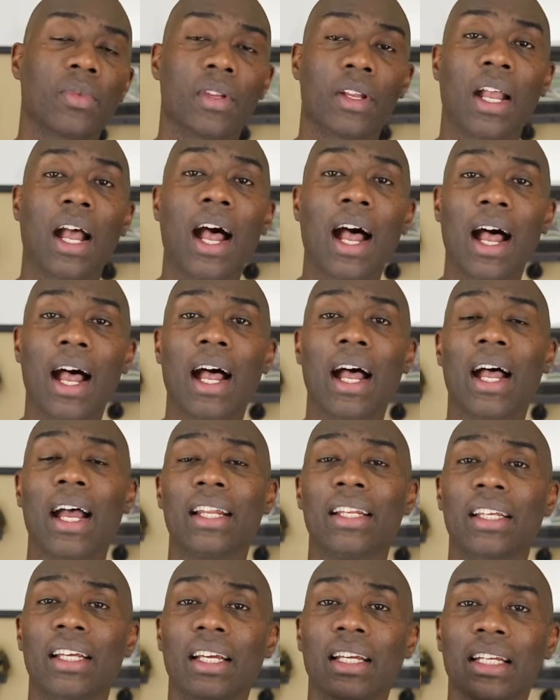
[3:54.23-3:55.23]

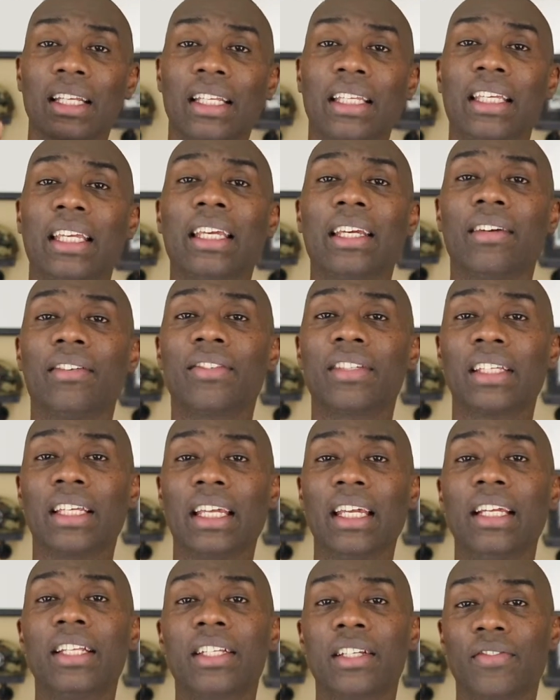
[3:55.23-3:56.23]
God gives
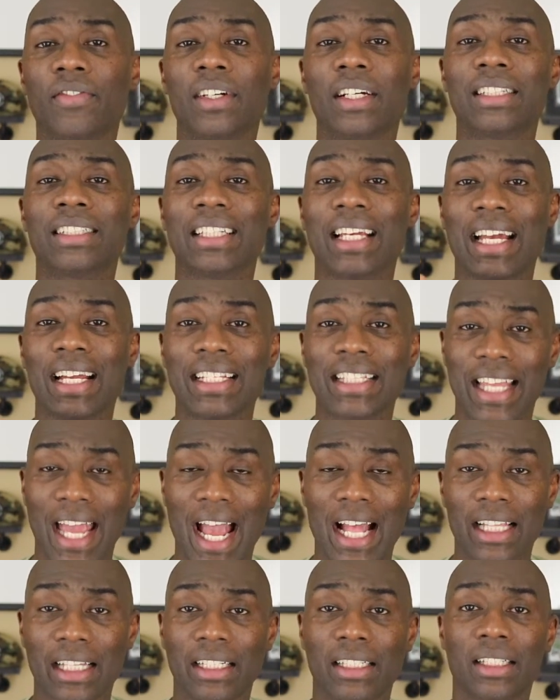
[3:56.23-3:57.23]
each of us a
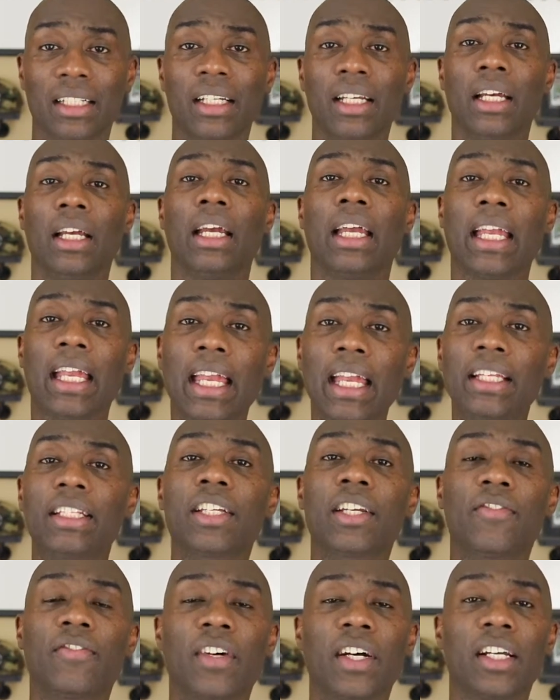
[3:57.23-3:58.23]
talent. Each
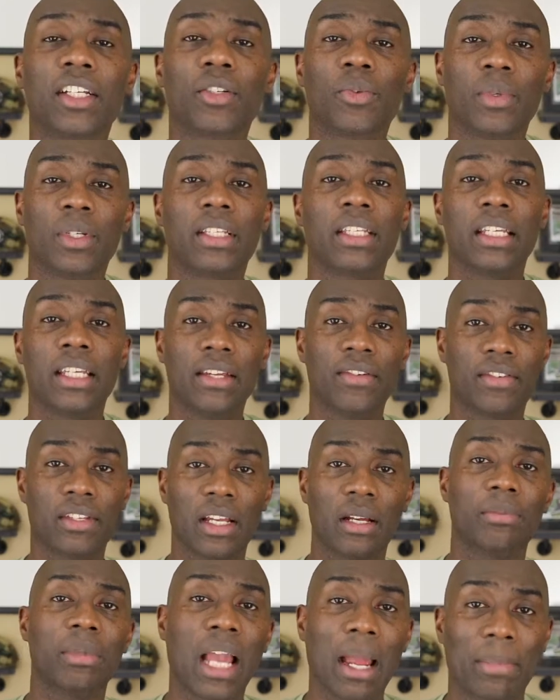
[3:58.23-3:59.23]
of us receives
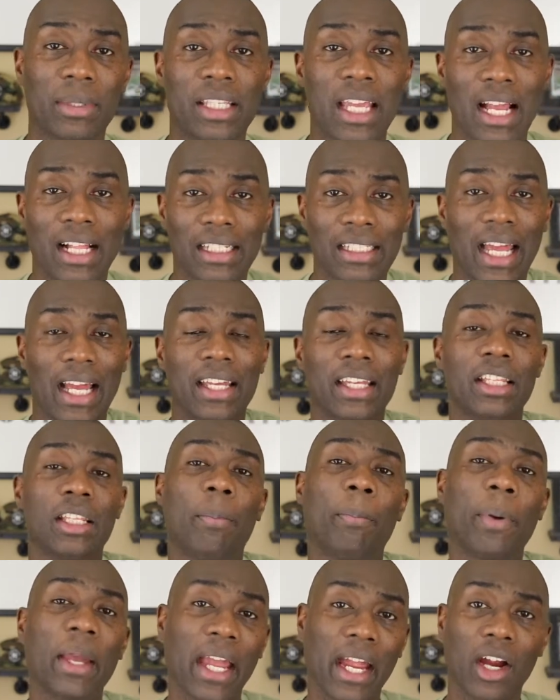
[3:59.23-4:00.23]
some type of talent. Now, in
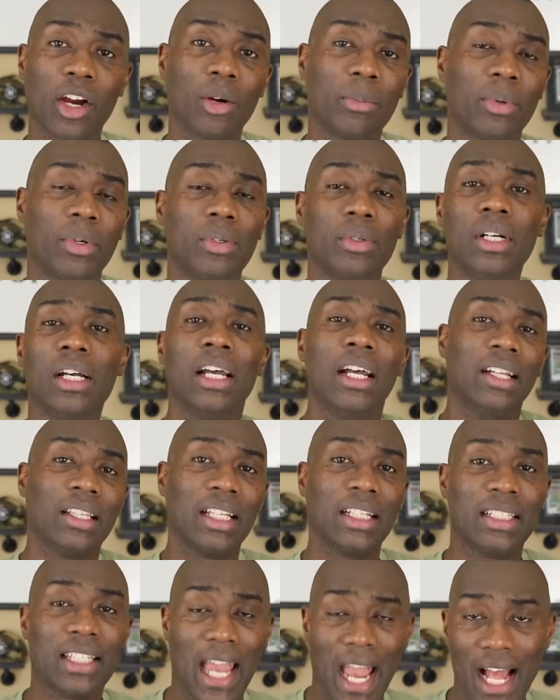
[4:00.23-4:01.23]
the parable,
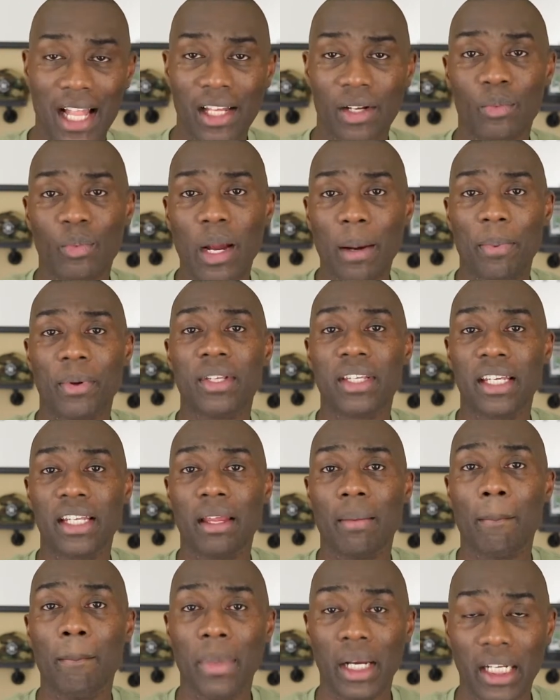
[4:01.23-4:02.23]
the talent
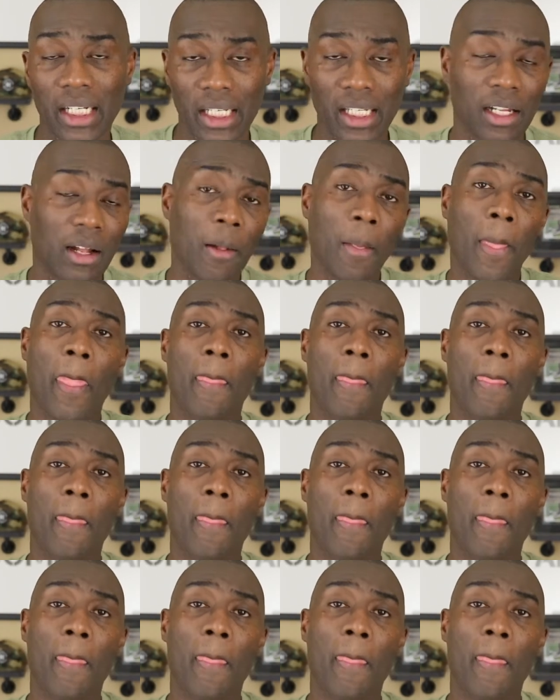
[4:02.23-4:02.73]
represented money.